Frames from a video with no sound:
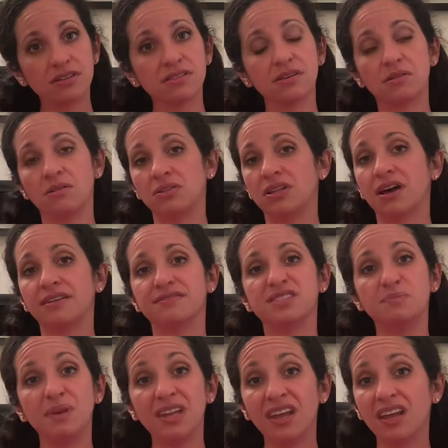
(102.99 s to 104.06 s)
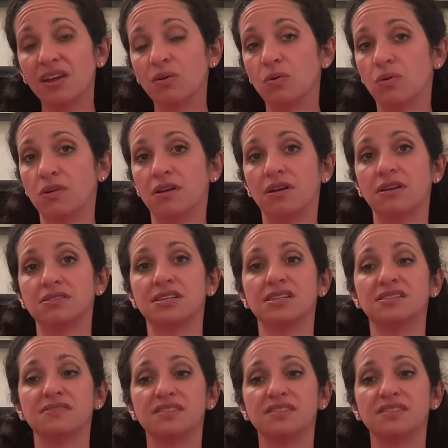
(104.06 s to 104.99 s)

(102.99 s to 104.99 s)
so a lot of speeding or excessive